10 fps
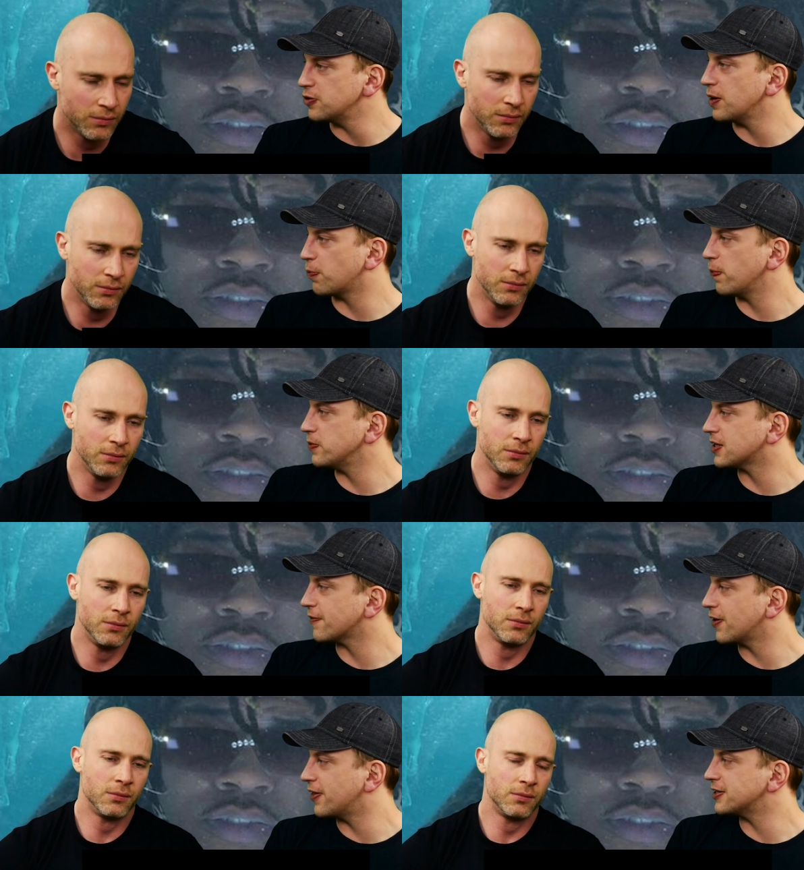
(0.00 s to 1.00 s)
Speaker 1: hip hop and
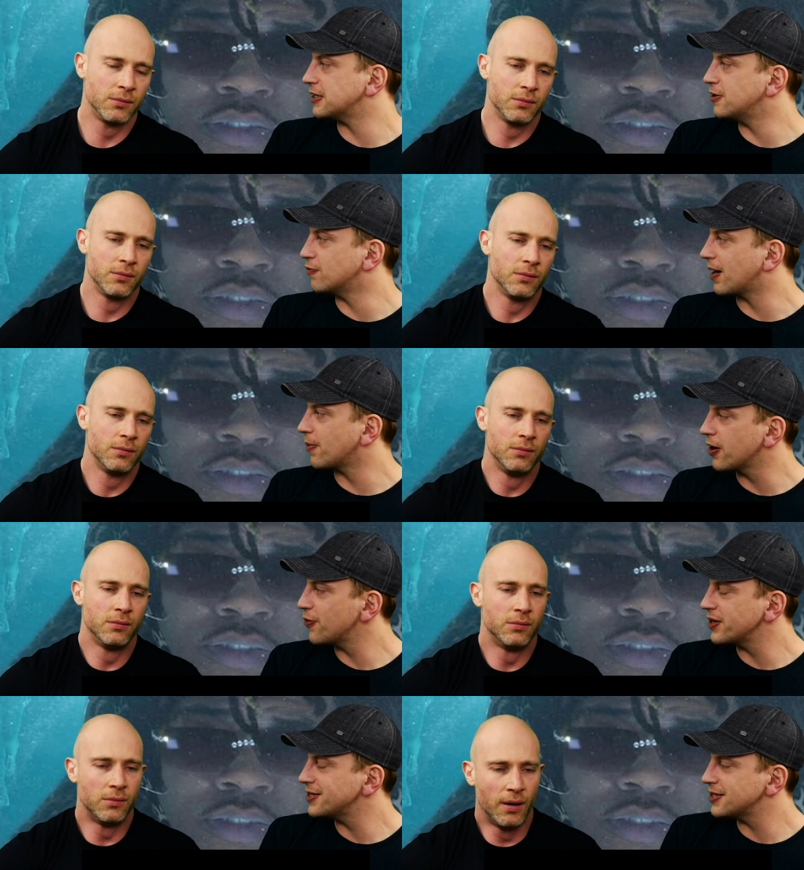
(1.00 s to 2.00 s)
stuff like this and new rap. I don't
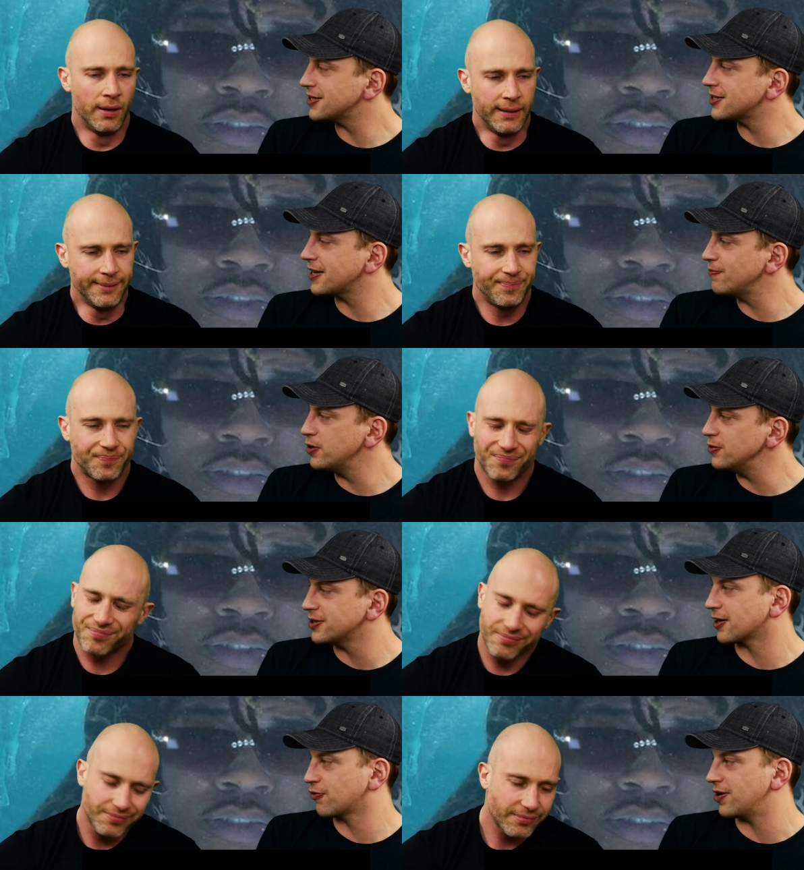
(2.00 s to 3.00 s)
think this is the same
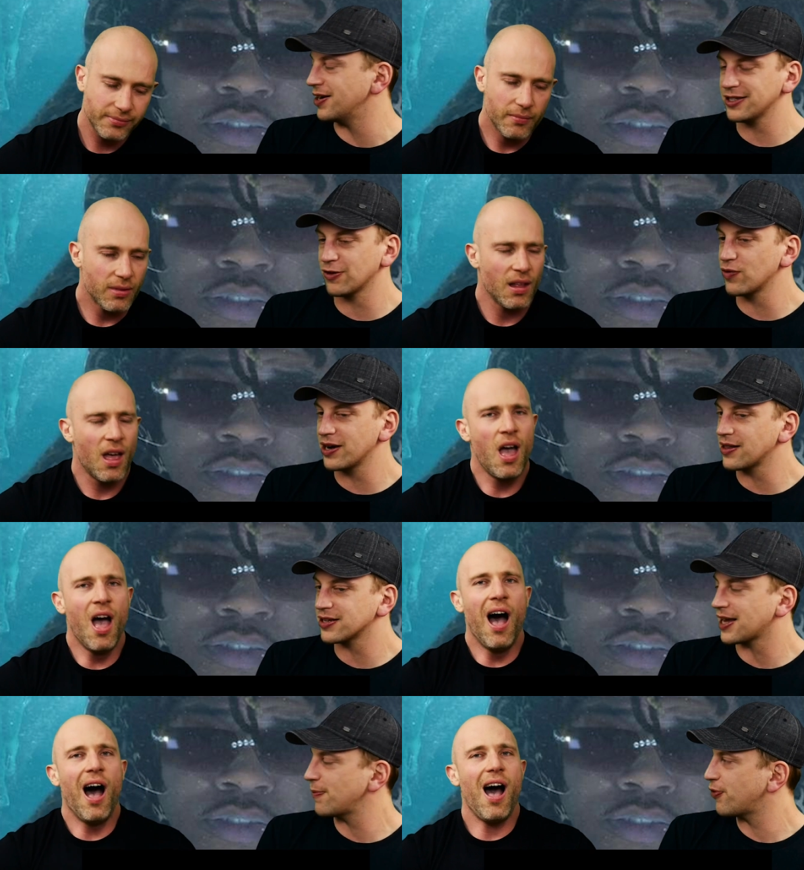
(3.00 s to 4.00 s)
music really. It's not really the
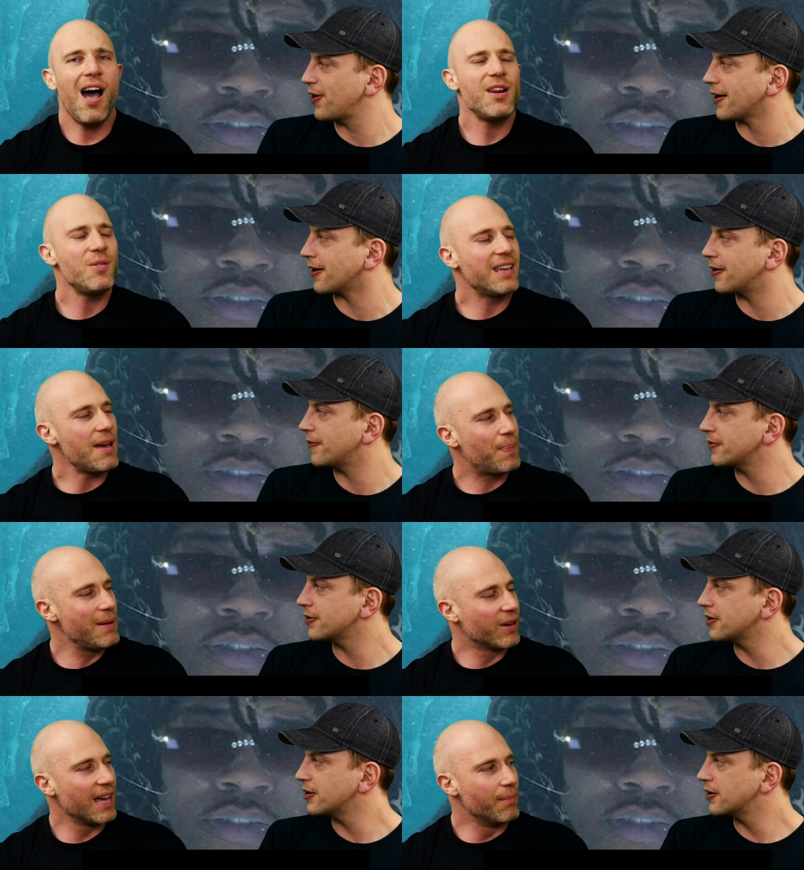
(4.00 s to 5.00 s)
same thing. I don't get
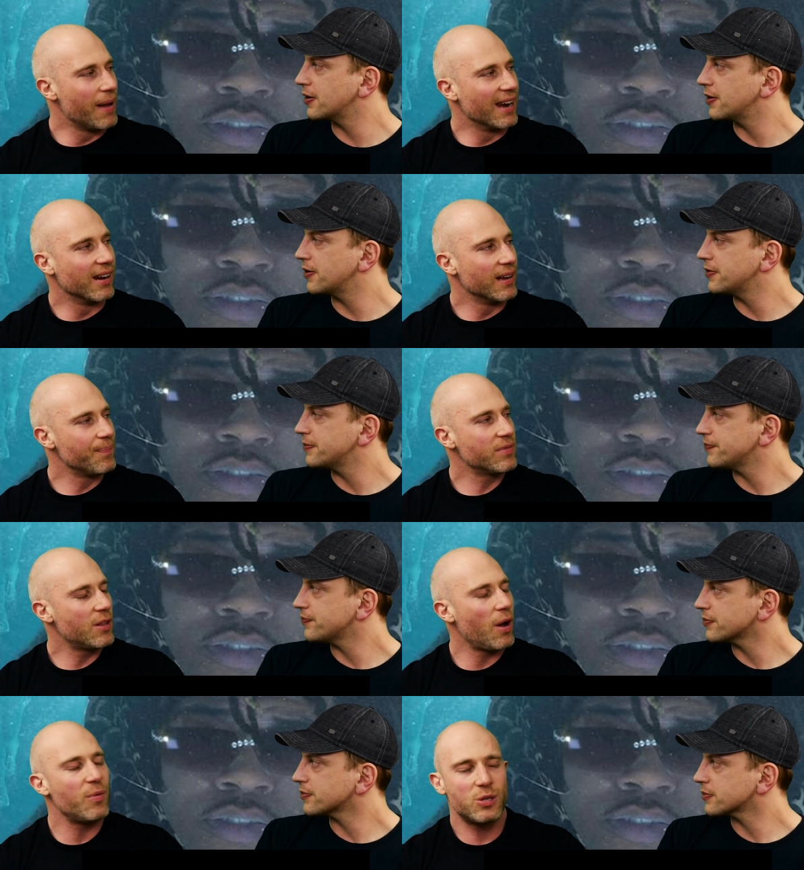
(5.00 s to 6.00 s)
people getting mad at it.
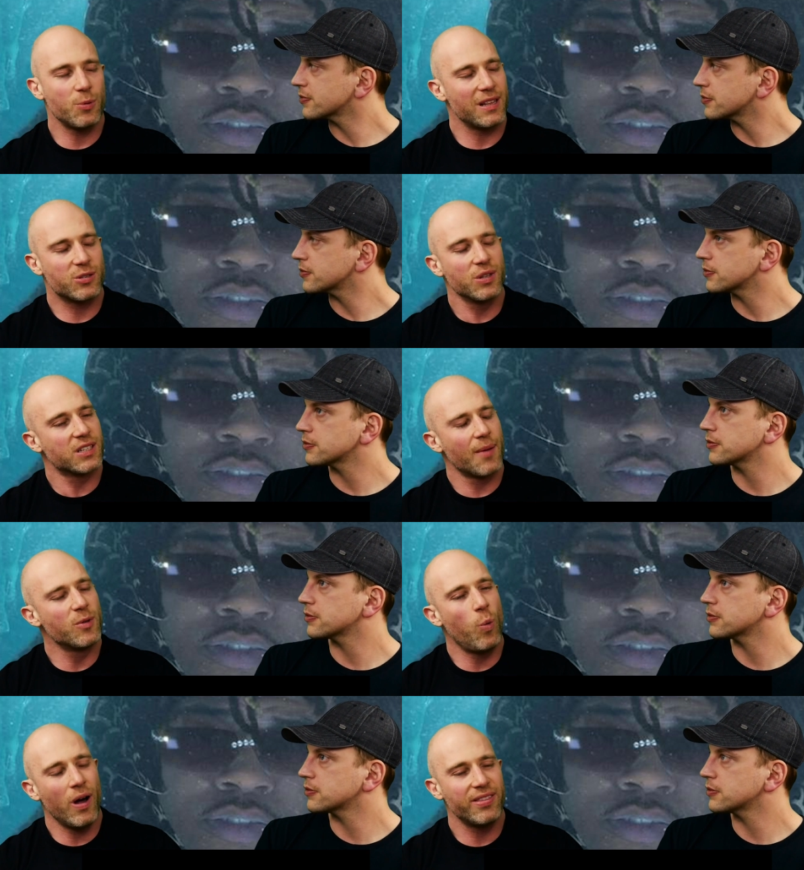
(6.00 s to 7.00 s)
Though we
Speaker 2: talk about this all the time. The
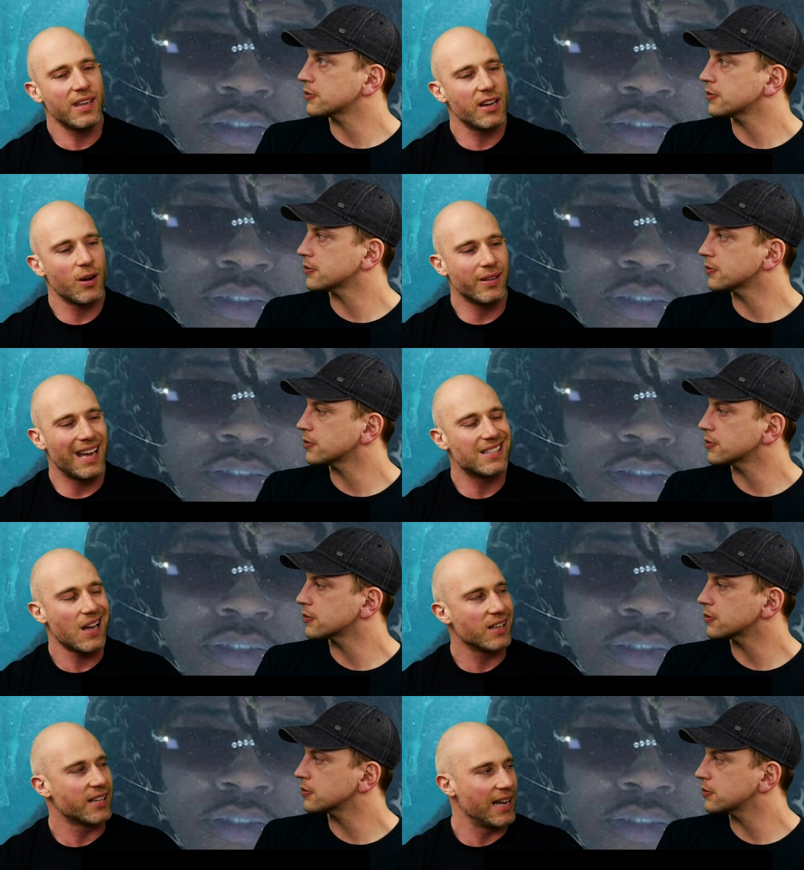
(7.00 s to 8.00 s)
one thing I don't get is
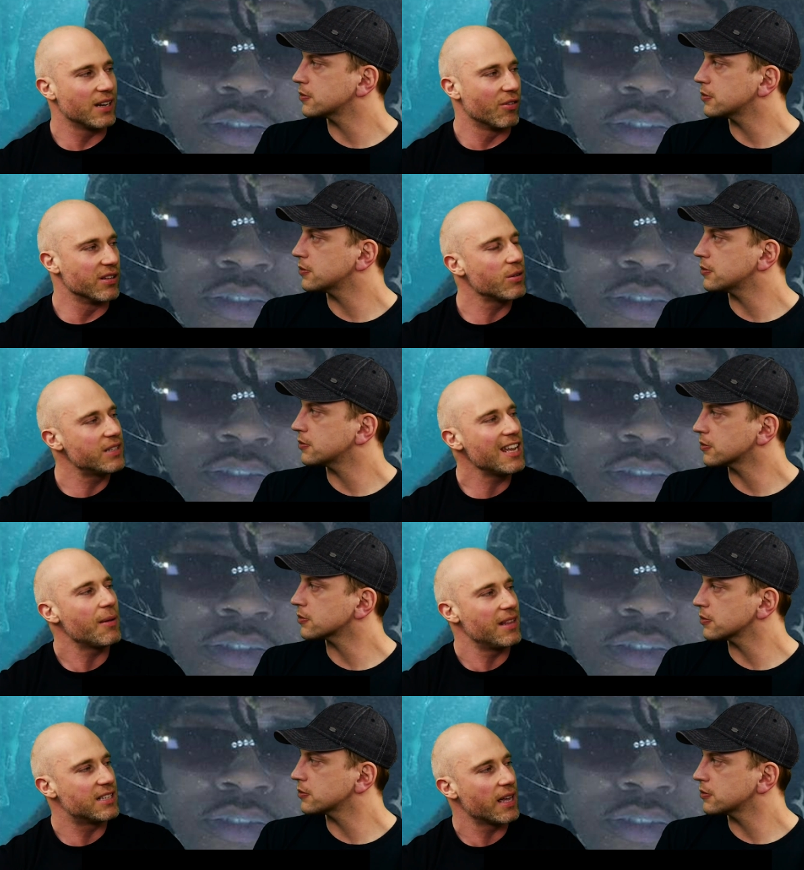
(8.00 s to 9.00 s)
utter ignorance. I was thinking
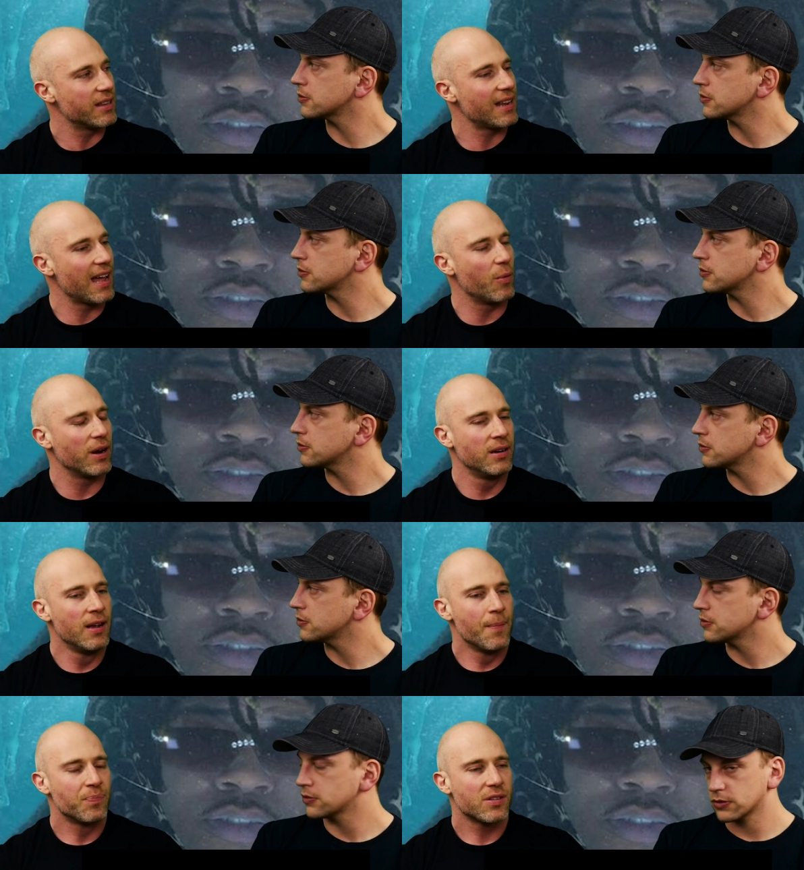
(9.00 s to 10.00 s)
about this the other day when
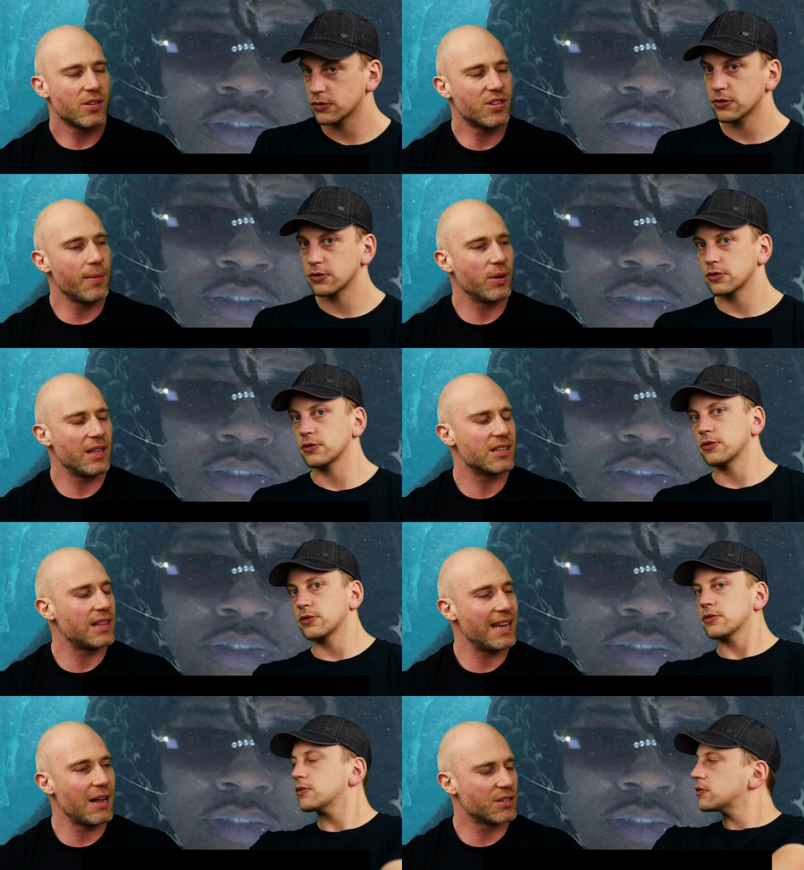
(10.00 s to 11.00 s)
so somebody
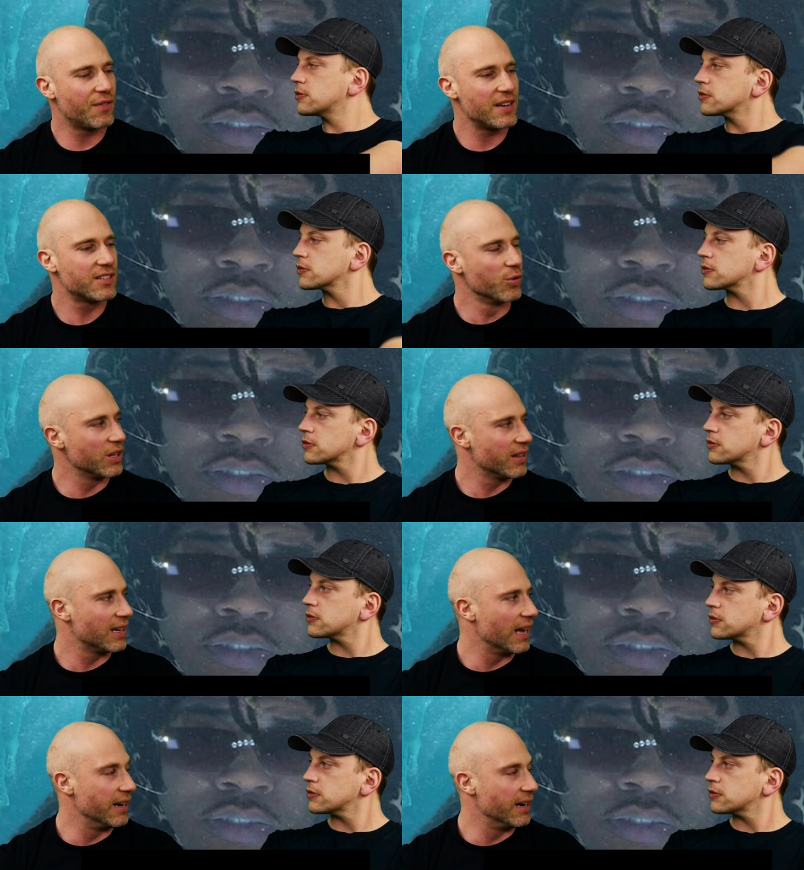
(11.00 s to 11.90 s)
they announced a festival the other day,